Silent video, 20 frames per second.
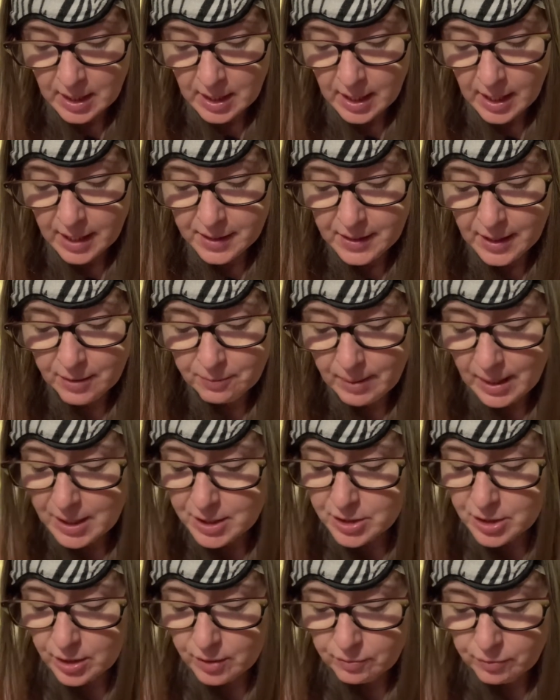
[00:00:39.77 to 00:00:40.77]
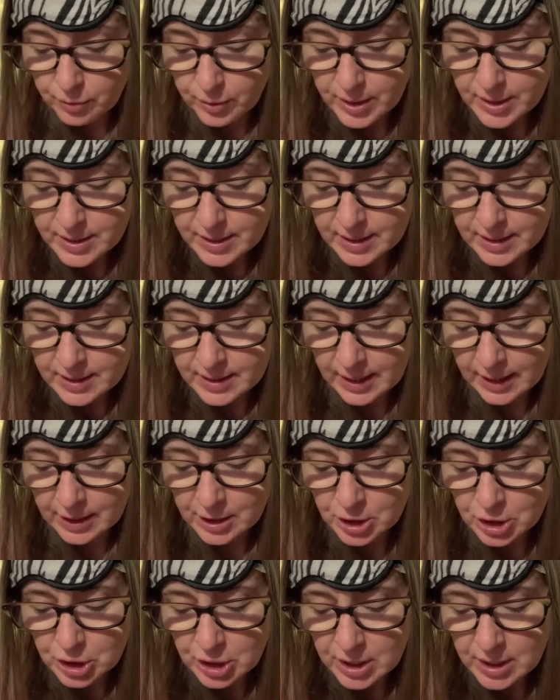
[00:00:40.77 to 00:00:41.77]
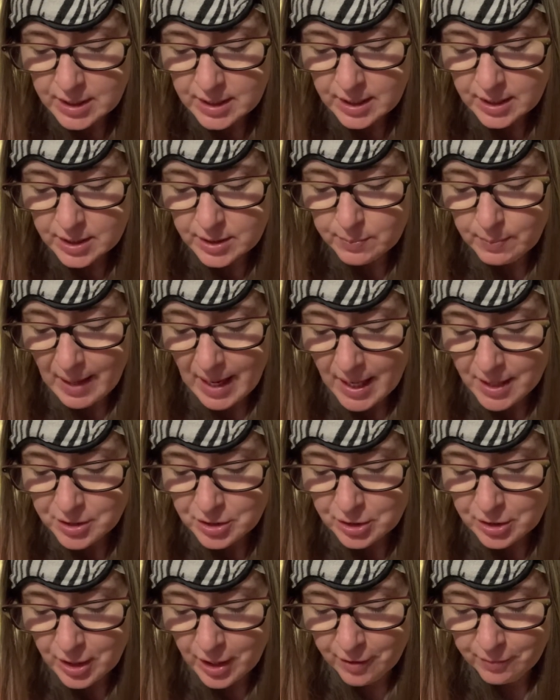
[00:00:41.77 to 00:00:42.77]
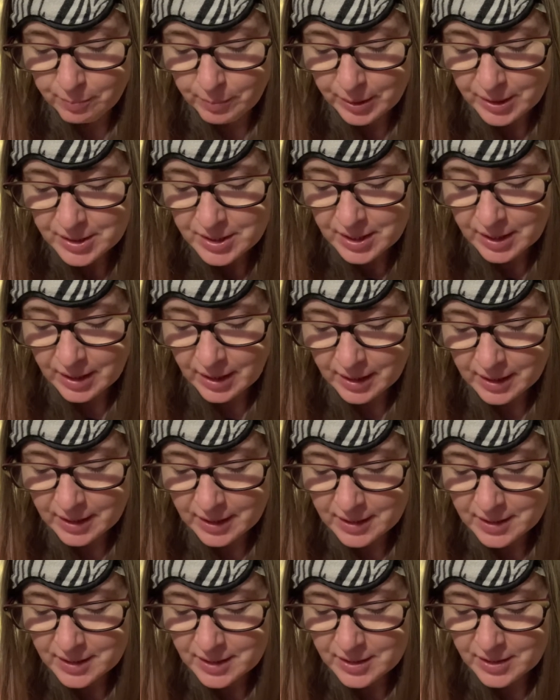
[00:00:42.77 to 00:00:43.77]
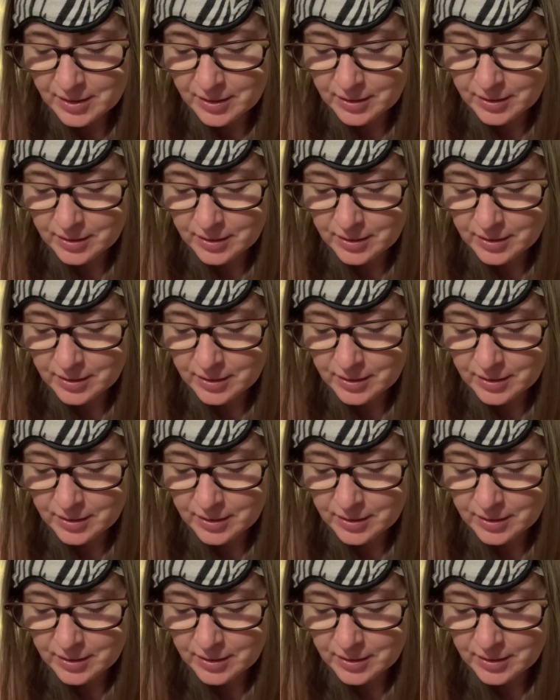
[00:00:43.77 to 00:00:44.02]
And they raised their voices, saying, "Jesus, Master, have mercy on us."